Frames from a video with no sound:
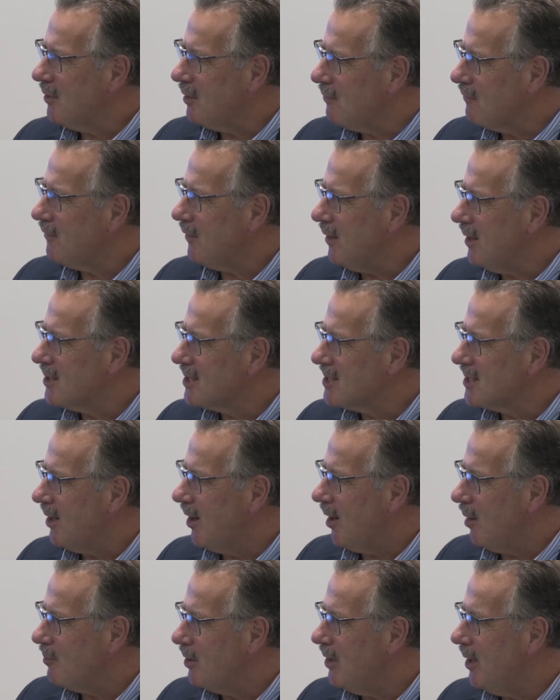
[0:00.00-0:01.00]
for the first
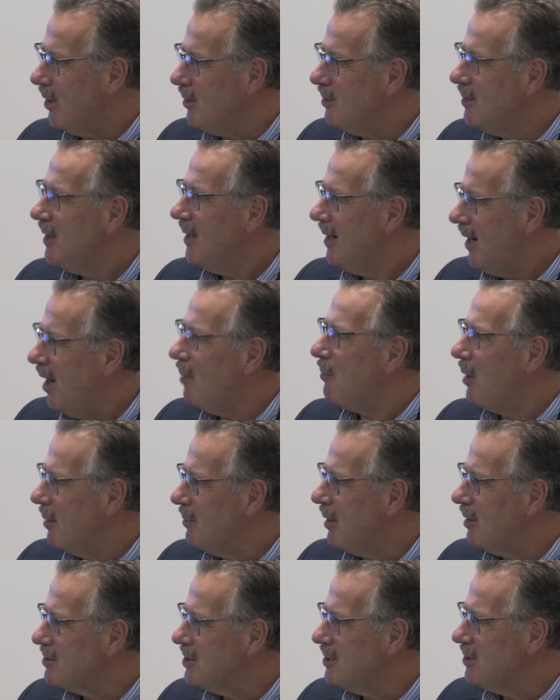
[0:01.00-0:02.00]
time, you know, I might
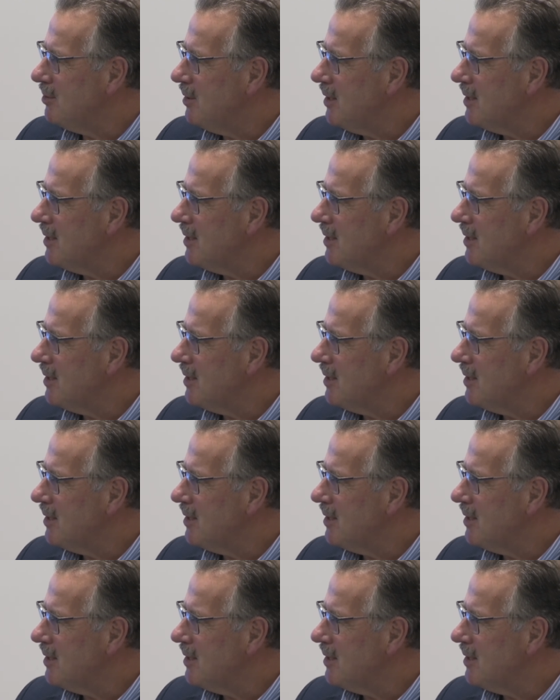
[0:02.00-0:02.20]
be able to do